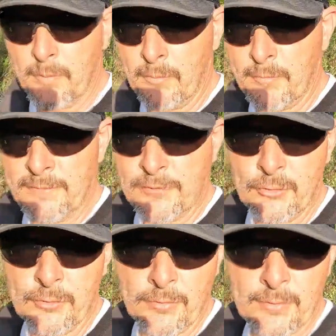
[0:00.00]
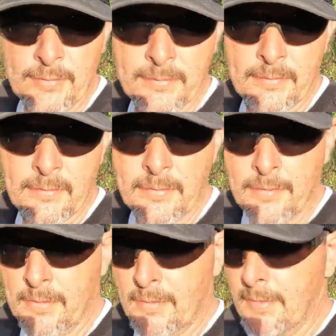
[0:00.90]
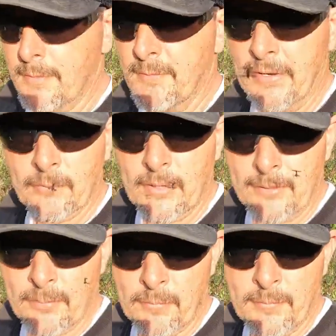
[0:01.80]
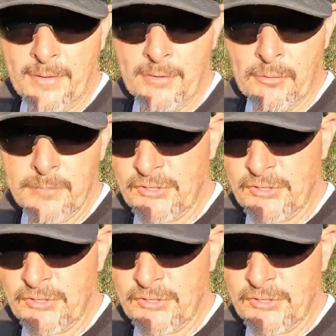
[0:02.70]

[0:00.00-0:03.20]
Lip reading: moment of truth. Getting ready to put my new